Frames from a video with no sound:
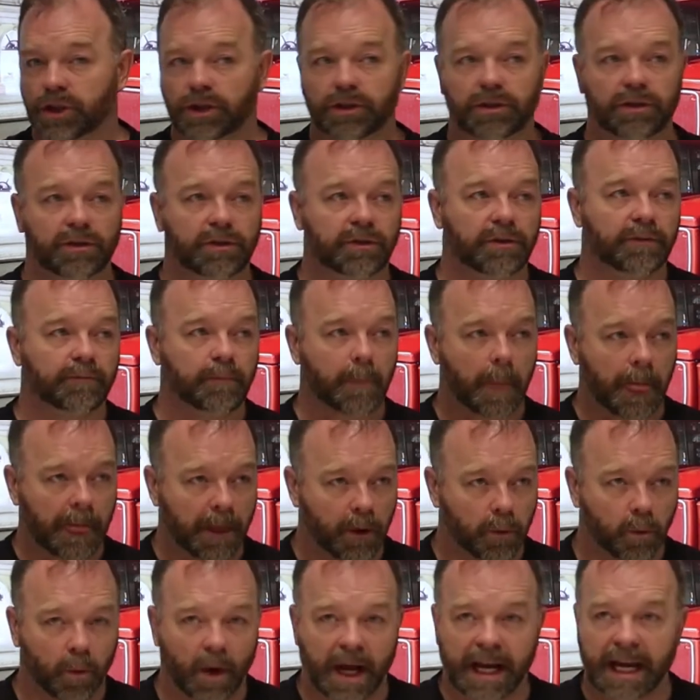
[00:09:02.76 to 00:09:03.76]
two,
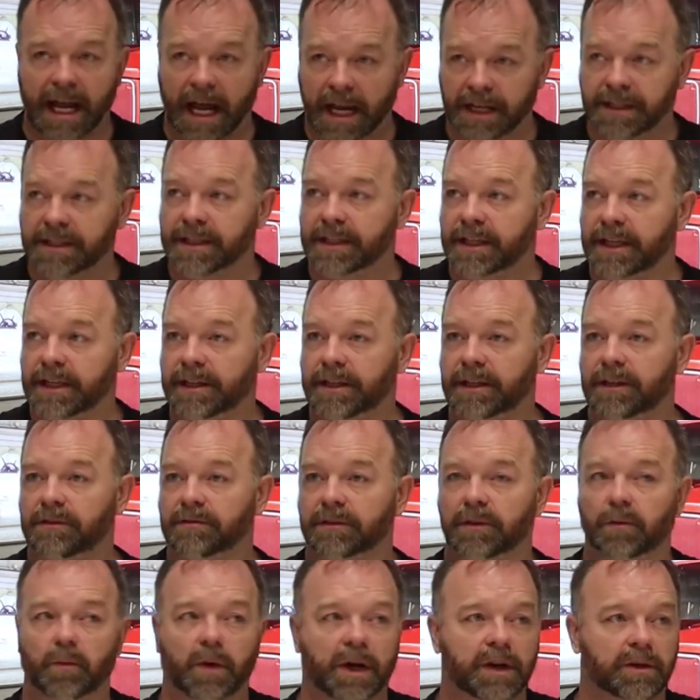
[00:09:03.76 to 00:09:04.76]
one underneath you
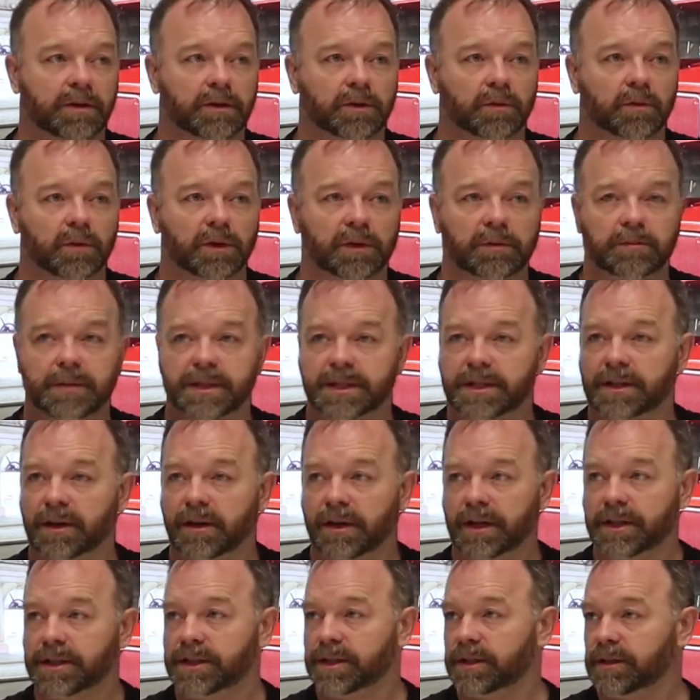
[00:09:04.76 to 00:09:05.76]
and one on a wall
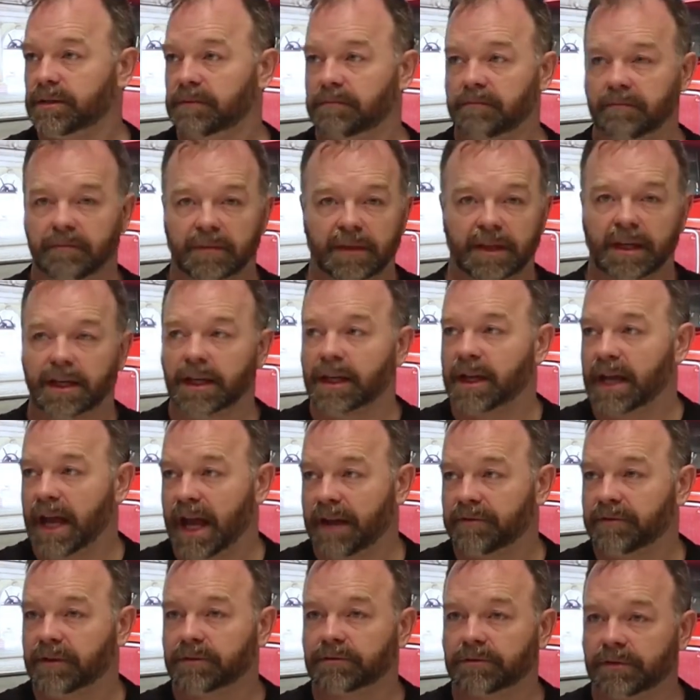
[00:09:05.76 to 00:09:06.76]
beside you can
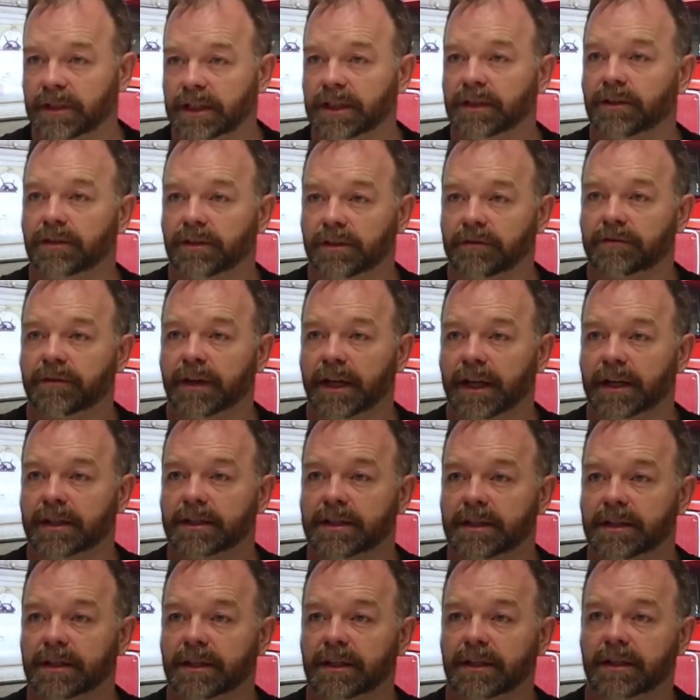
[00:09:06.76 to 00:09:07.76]
have a really good effect.
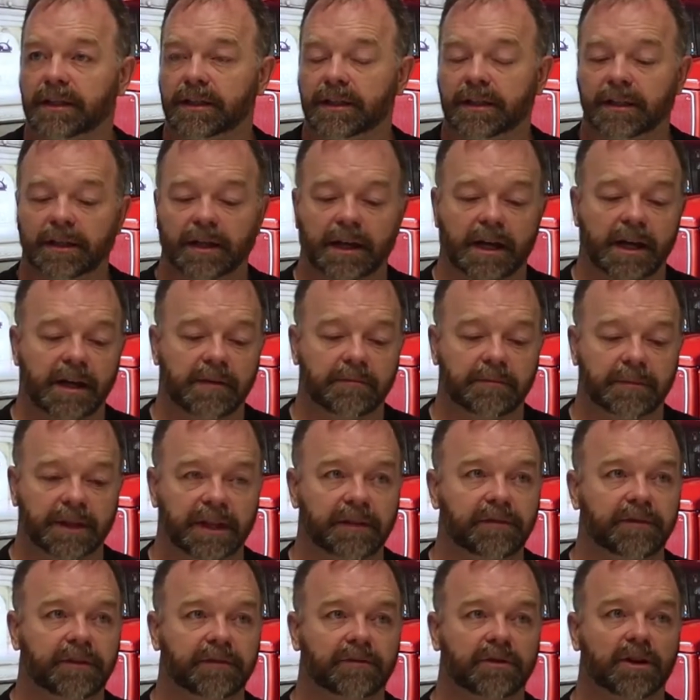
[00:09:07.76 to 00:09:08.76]
But
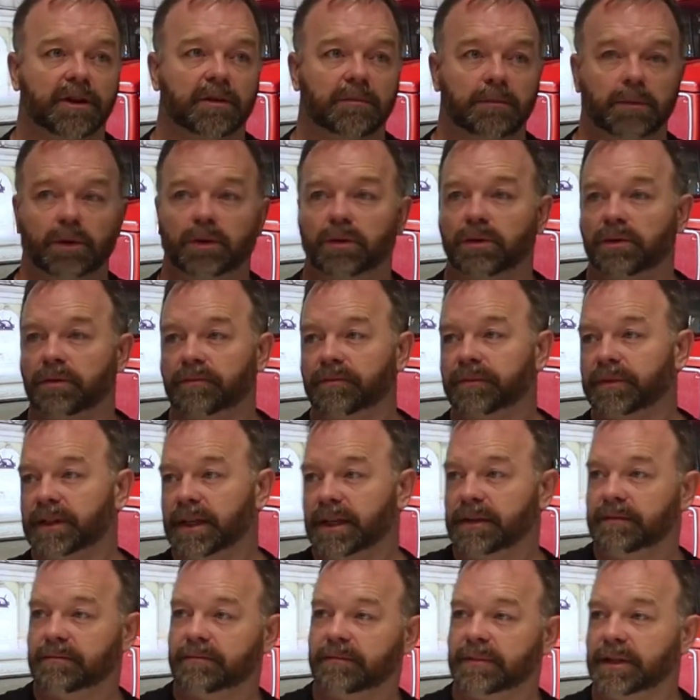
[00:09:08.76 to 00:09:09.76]
if you've got more,
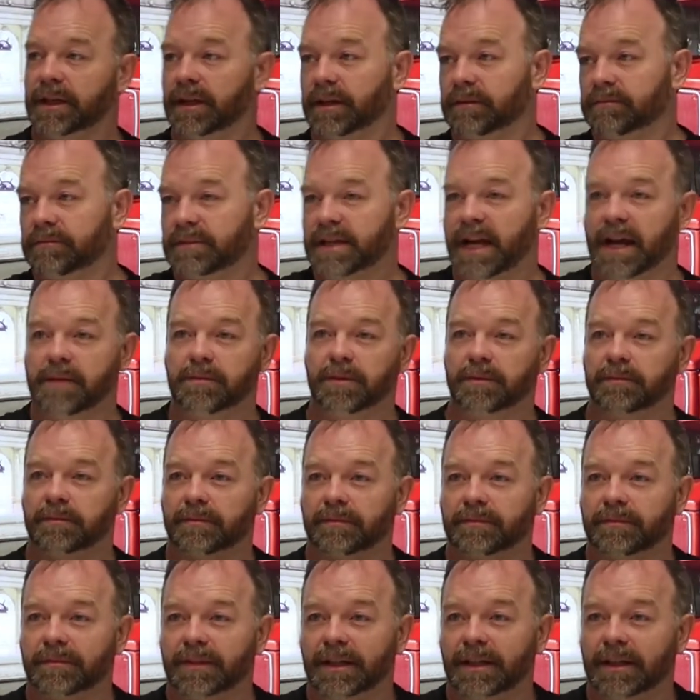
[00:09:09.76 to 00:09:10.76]
then you know, tape them,
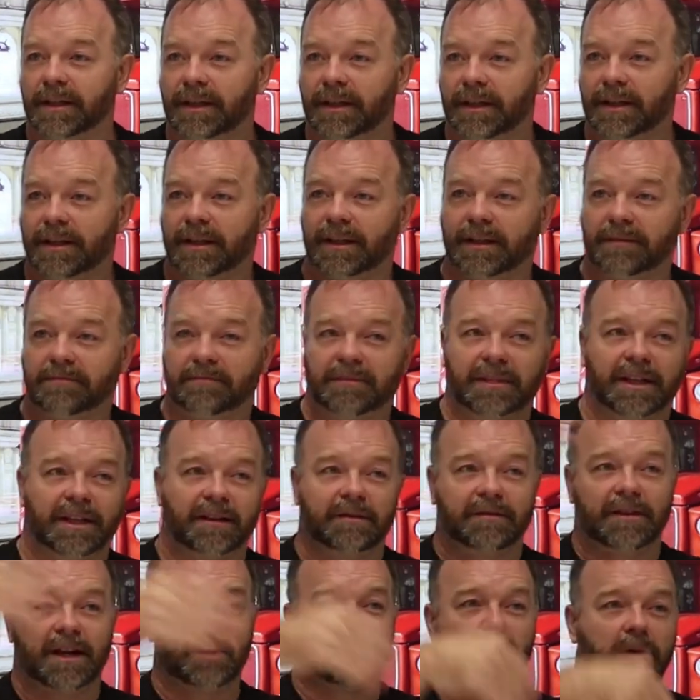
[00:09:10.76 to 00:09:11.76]
you
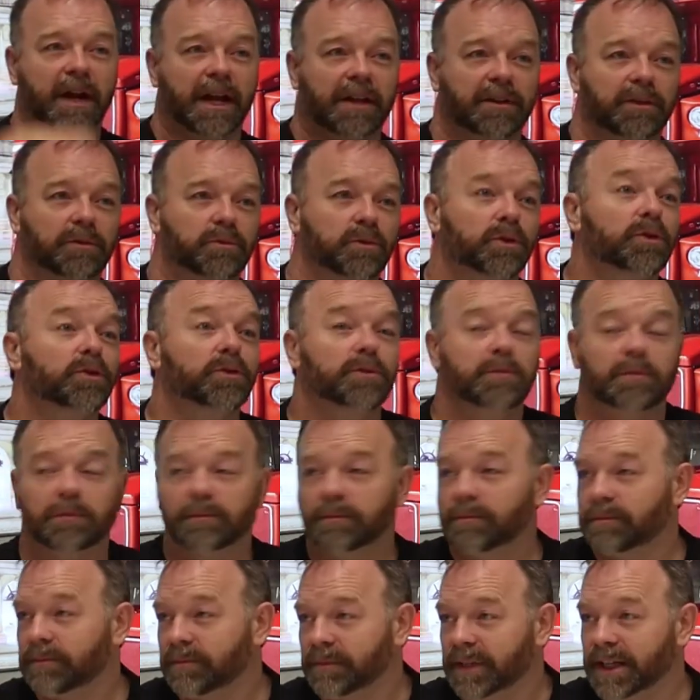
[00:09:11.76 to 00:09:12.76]
know, around the room,
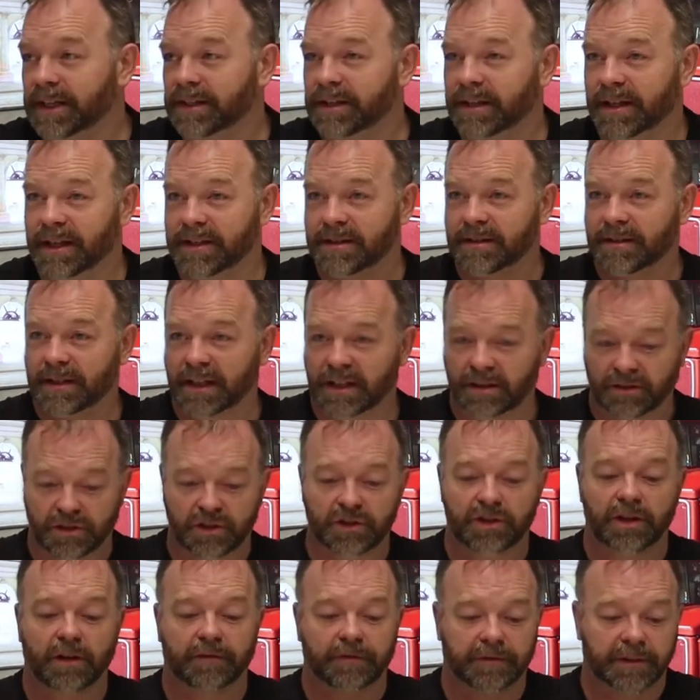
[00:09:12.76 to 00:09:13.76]
and it'll
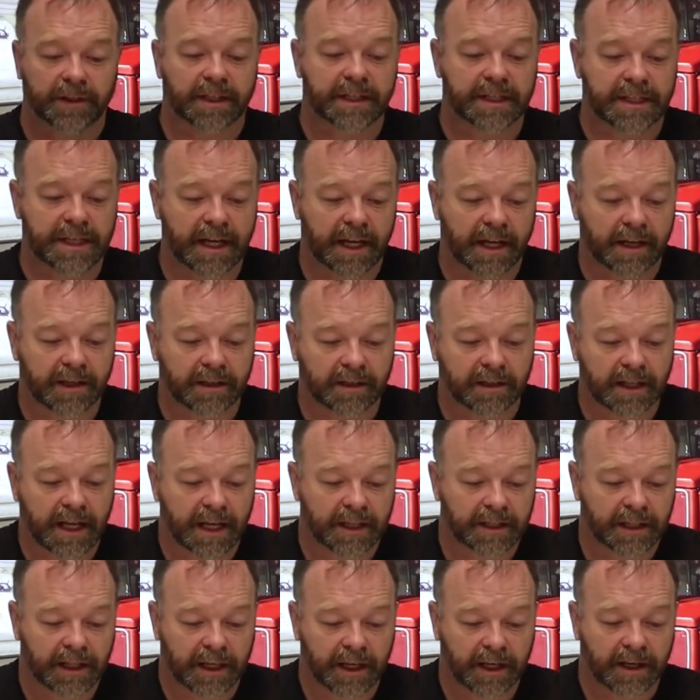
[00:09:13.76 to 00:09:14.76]
soften the sound and
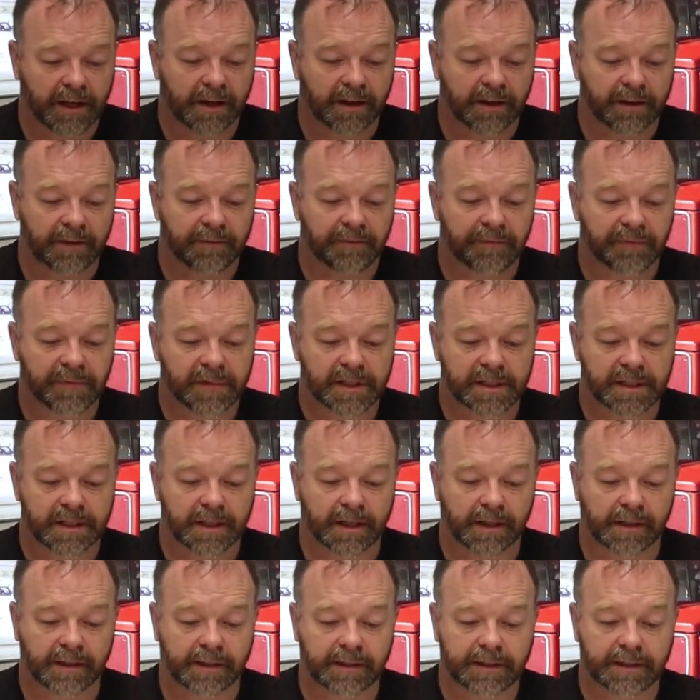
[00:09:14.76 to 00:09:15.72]
cut the echo. So